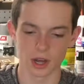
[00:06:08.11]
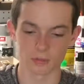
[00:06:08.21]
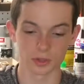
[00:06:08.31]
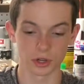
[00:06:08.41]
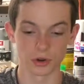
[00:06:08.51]

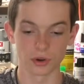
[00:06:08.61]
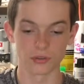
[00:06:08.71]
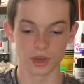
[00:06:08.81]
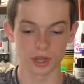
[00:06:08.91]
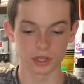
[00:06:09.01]
So if
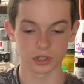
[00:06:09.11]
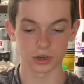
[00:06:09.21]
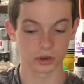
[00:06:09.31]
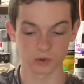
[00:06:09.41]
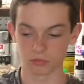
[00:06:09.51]

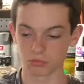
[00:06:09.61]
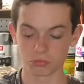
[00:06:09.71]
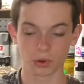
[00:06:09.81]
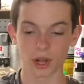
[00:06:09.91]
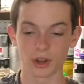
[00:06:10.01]
you
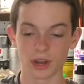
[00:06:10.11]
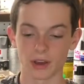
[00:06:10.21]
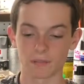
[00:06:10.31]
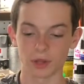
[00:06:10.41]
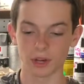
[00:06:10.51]
probably already
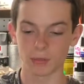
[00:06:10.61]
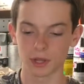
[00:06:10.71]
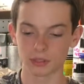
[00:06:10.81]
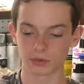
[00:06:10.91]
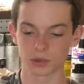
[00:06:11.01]
have plenty of
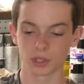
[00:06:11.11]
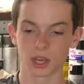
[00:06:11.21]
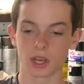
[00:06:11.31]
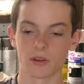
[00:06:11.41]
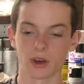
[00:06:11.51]
Panzer Force
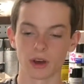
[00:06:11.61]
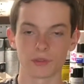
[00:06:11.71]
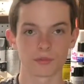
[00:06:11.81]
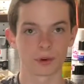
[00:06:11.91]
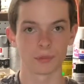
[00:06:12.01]
kicking around
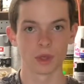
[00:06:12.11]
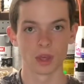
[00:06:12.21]
from